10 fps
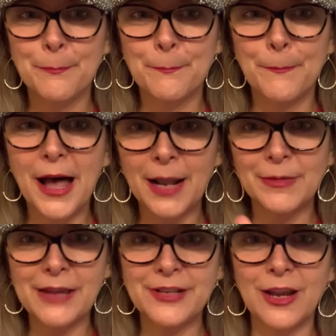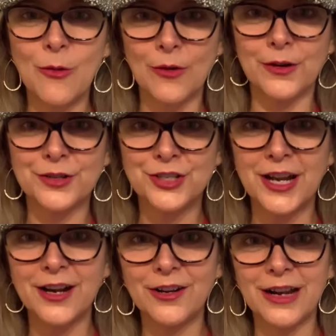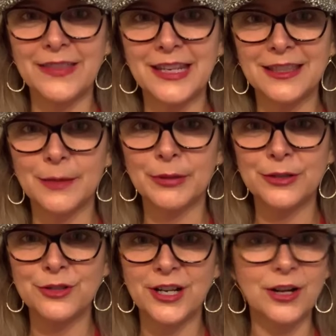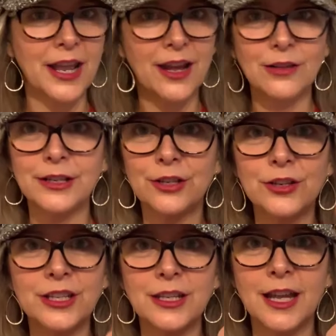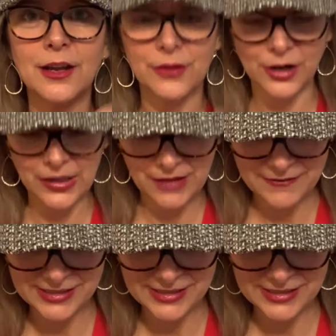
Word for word: bottom left-hand corner, share, and then hit the blue share now, and you're good to go. You don't even have to